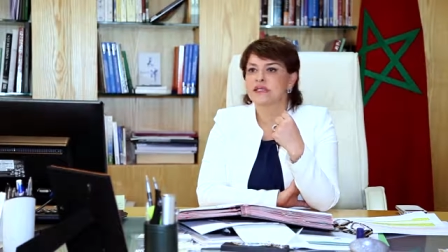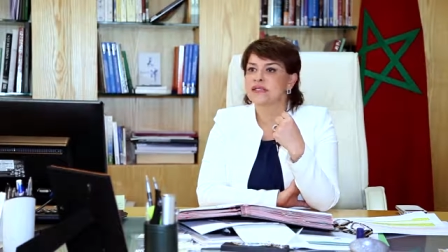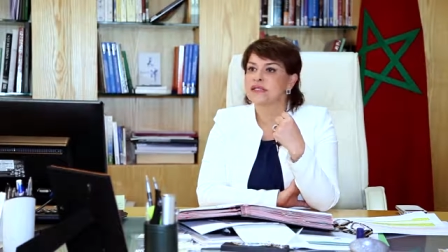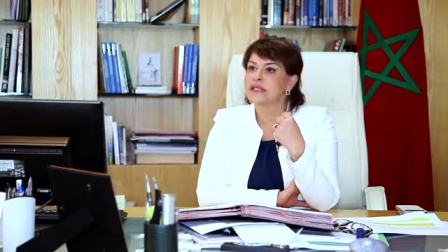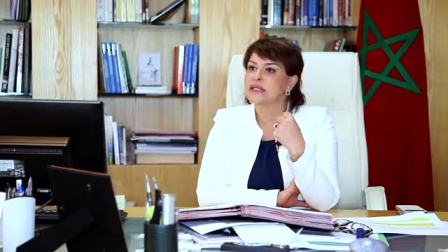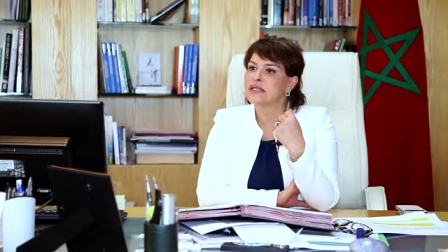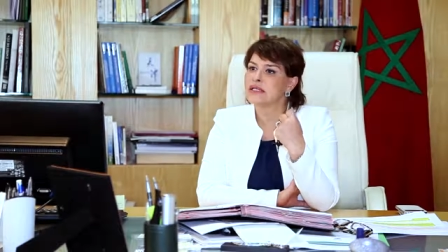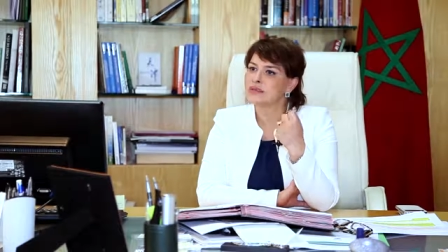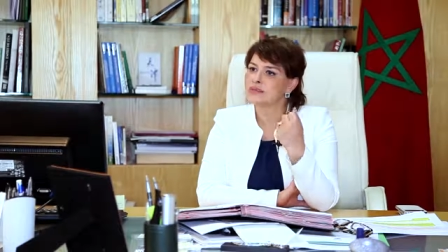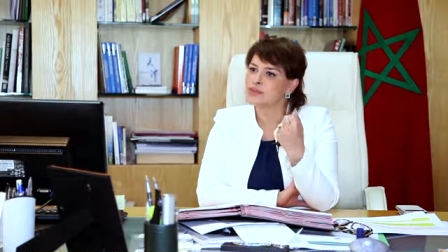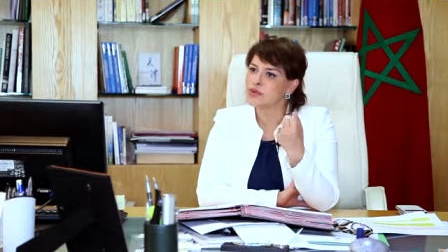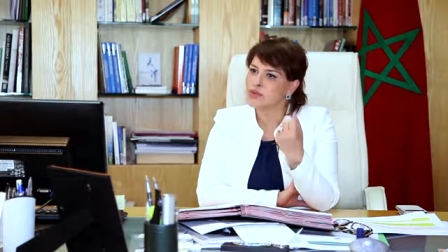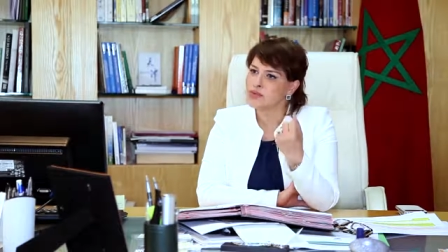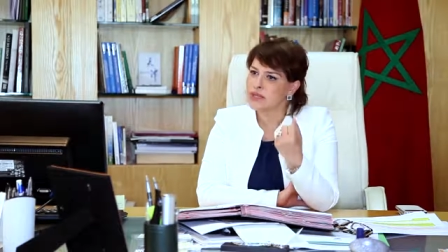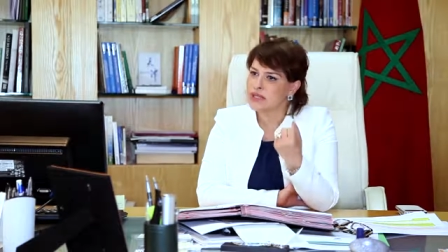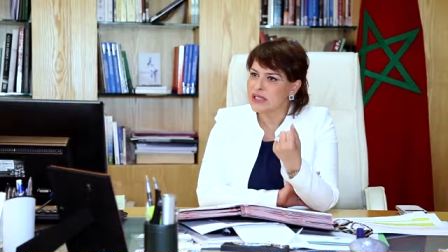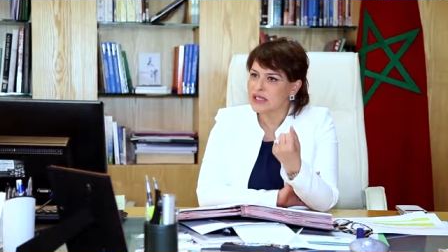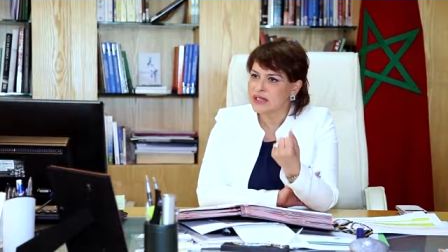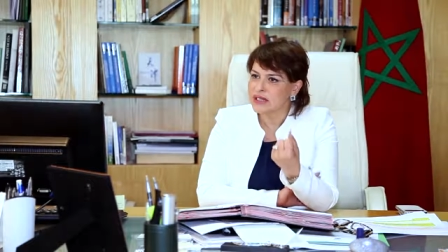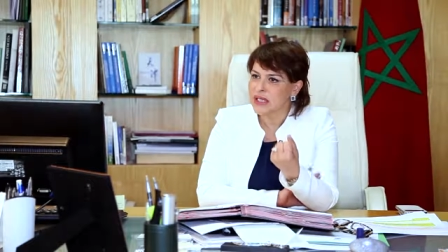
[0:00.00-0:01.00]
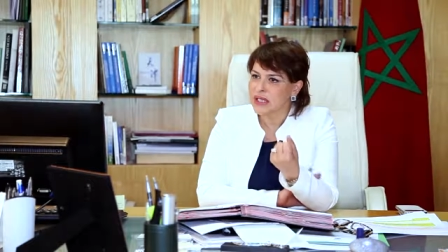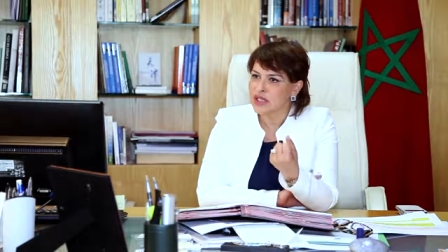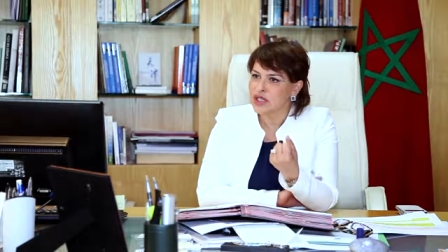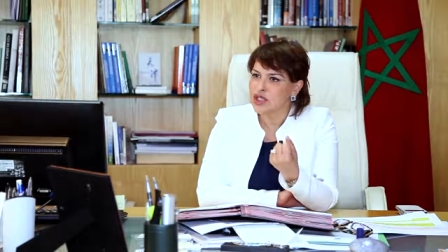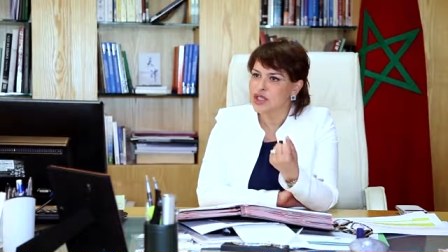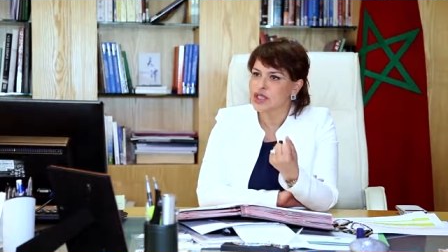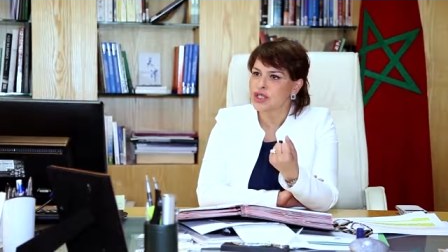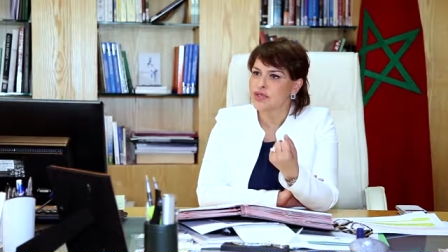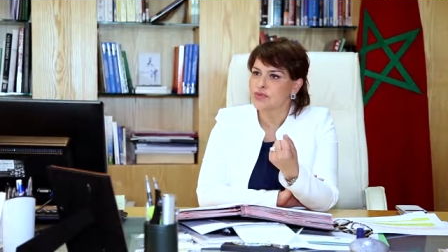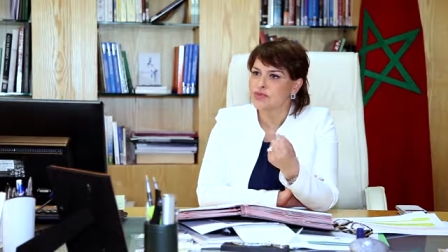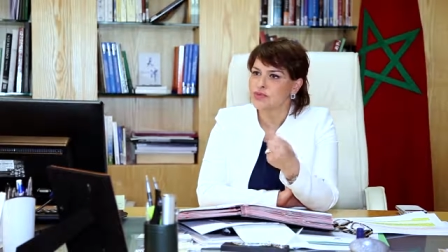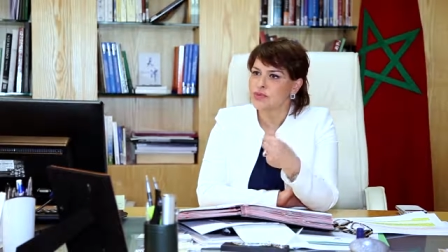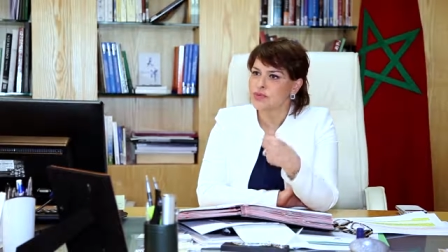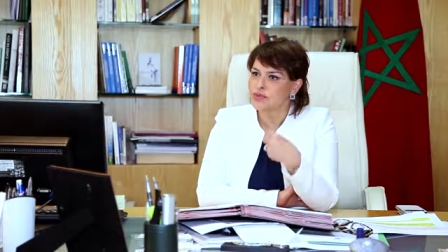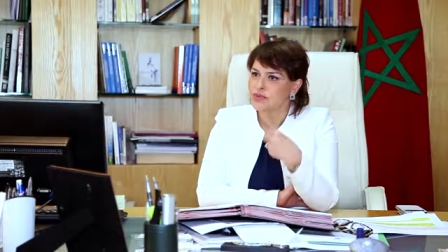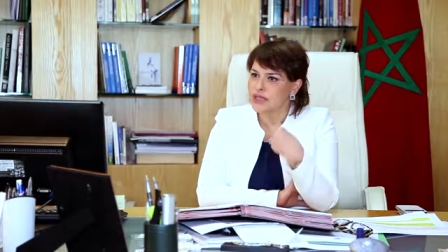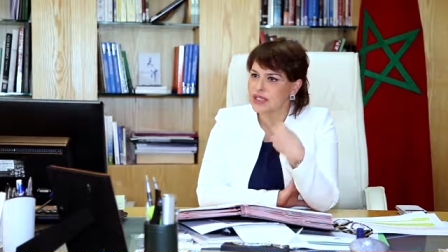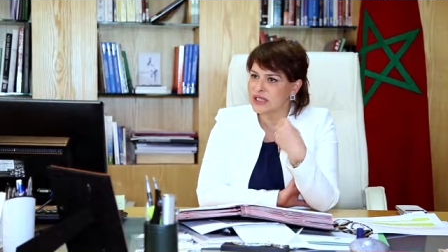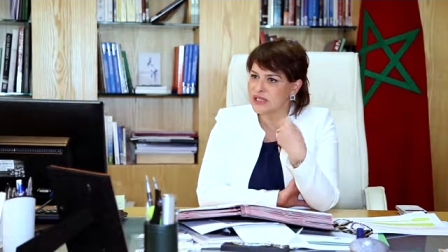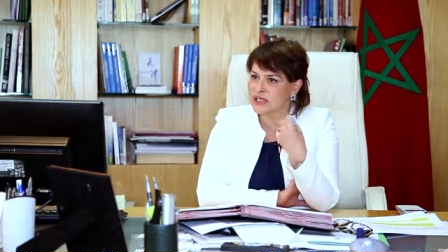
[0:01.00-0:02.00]
needs
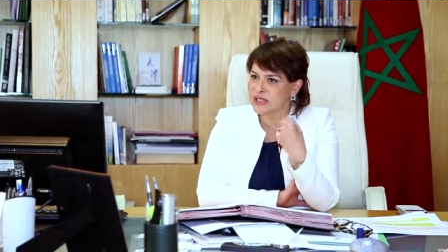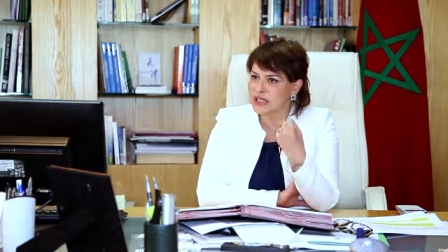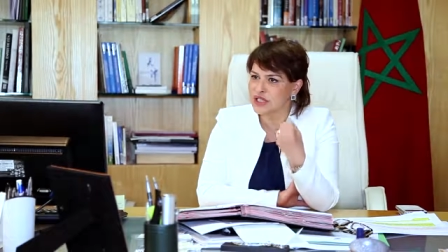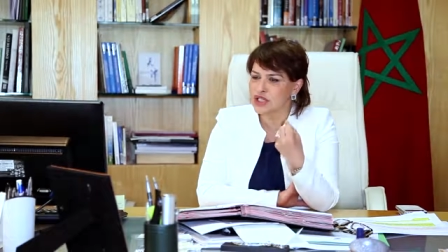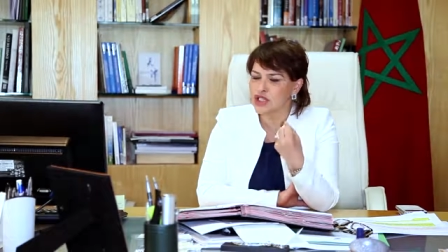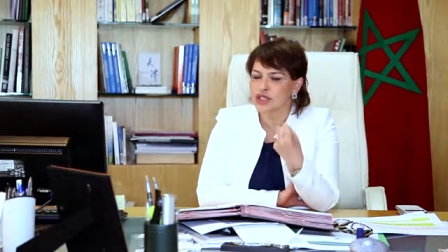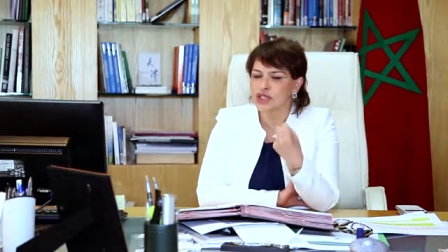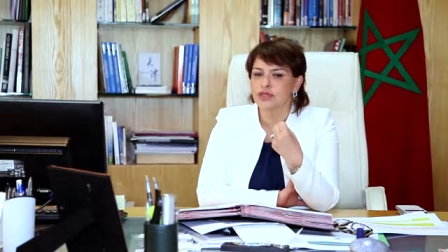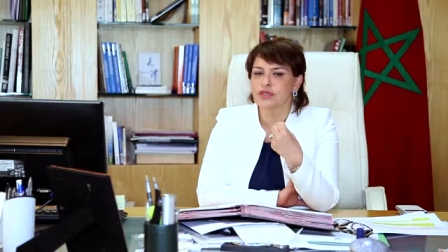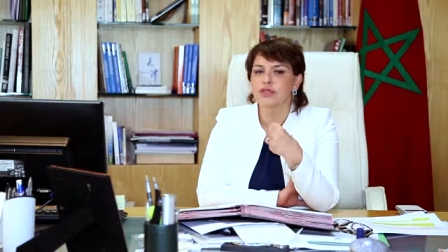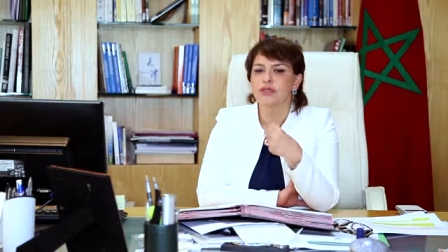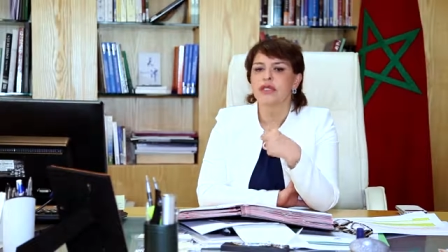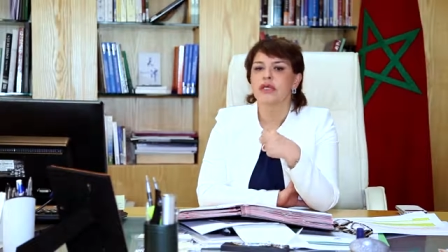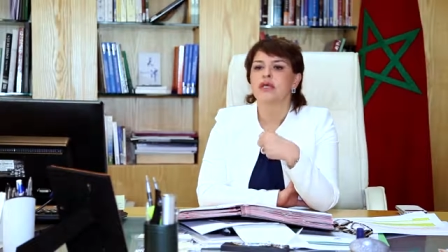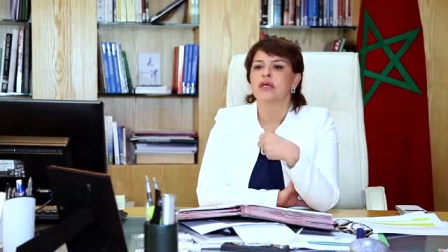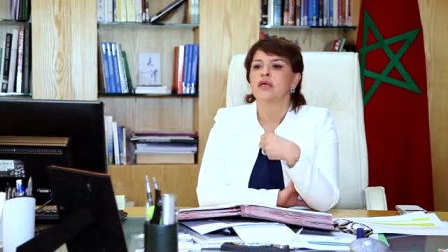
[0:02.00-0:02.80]
mobilization.